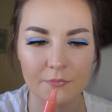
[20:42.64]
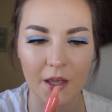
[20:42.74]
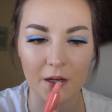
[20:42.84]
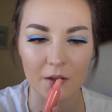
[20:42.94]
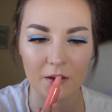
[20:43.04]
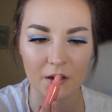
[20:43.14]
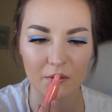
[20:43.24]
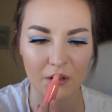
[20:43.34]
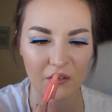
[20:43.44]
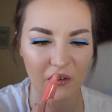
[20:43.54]
and a little
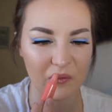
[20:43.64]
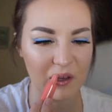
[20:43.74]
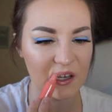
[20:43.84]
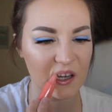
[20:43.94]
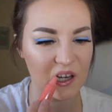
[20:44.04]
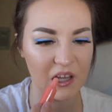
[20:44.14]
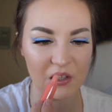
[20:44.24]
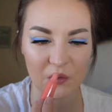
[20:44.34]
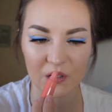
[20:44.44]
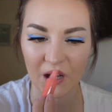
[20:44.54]
bit of a minty
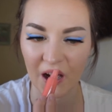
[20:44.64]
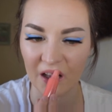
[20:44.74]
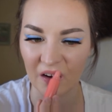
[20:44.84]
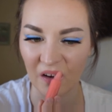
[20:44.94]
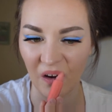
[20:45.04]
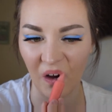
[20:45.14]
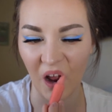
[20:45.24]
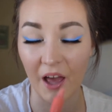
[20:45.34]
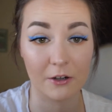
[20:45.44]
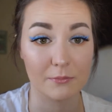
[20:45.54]
taste, which I
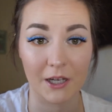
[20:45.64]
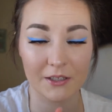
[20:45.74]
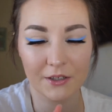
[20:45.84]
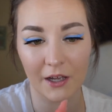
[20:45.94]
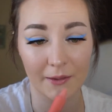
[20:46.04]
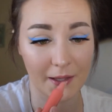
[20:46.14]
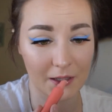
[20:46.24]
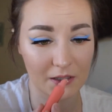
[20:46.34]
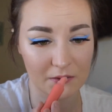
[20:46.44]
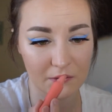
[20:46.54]
don't mind. I
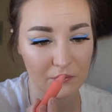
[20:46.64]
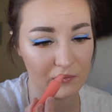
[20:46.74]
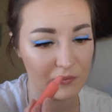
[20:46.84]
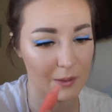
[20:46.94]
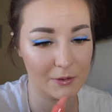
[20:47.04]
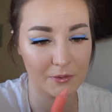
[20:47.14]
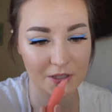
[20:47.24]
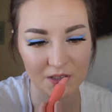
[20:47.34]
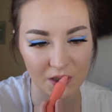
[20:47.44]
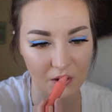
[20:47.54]
like
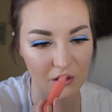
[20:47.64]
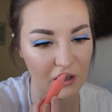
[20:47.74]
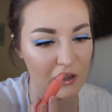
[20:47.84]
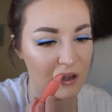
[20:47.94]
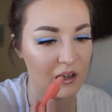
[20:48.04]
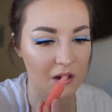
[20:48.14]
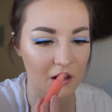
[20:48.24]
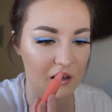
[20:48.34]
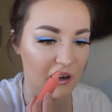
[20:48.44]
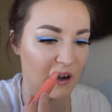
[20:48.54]
peppermint, so
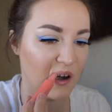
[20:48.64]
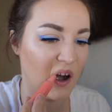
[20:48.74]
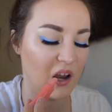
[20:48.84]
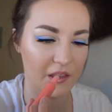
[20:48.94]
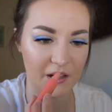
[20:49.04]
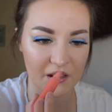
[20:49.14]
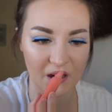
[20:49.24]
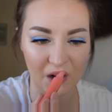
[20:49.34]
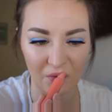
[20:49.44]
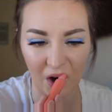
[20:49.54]
that's
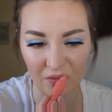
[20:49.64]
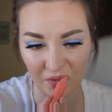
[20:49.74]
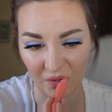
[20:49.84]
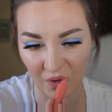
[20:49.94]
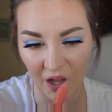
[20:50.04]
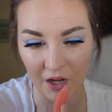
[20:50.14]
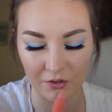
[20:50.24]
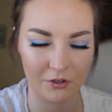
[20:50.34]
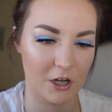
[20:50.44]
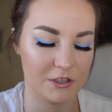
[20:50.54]
not a problem. I know
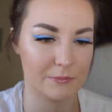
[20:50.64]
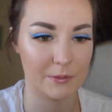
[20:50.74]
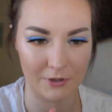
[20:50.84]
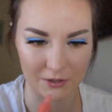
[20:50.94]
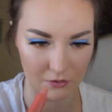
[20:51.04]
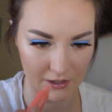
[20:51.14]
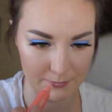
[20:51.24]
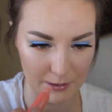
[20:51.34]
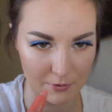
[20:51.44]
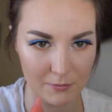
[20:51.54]
there are some people that don't like
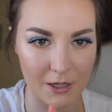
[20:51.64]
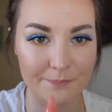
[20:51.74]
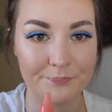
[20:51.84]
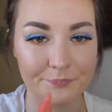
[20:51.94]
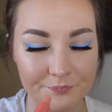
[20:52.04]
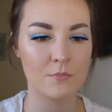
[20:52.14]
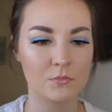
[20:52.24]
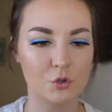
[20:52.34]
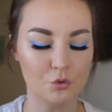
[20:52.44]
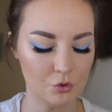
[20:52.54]
peppermint.
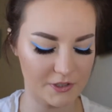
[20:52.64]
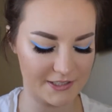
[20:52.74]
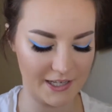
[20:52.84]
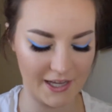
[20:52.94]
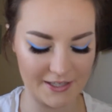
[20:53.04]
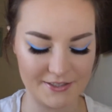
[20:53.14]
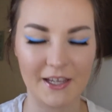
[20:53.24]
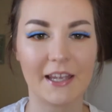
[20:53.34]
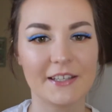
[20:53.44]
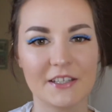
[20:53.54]
Ooh, it's nice.
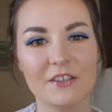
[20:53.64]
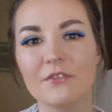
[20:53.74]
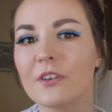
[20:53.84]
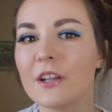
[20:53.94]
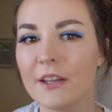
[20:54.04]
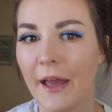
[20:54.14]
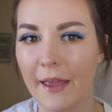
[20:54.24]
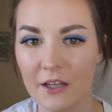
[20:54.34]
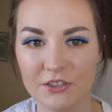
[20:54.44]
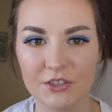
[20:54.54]
Like, it doesn't feel
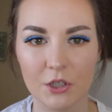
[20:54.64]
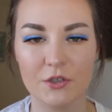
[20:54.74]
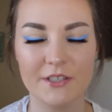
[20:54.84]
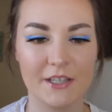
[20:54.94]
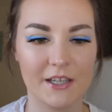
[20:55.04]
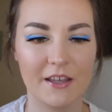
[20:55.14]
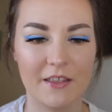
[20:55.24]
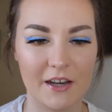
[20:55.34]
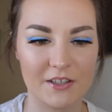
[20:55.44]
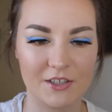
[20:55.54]
like so sticky
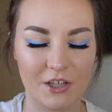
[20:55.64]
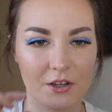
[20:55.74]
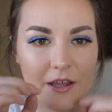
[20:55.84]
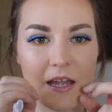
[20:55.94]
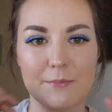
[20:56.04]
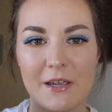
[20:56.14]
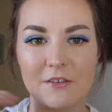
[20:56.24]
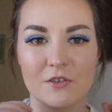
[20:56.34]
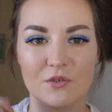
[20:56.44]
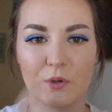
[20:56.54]
that it's gonna like make
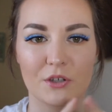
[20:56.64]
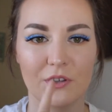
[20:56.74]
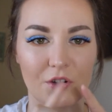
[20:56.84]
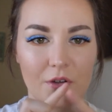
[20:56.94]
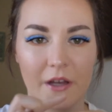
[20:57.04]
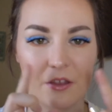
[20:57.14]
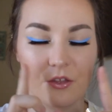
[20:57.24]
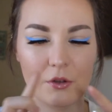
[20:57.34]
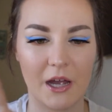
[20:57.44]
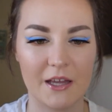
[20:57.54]
those weird little like
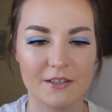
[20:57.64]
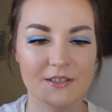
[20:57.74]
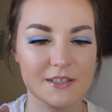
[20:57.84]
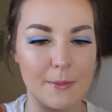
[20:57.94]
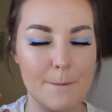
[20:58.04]
threads.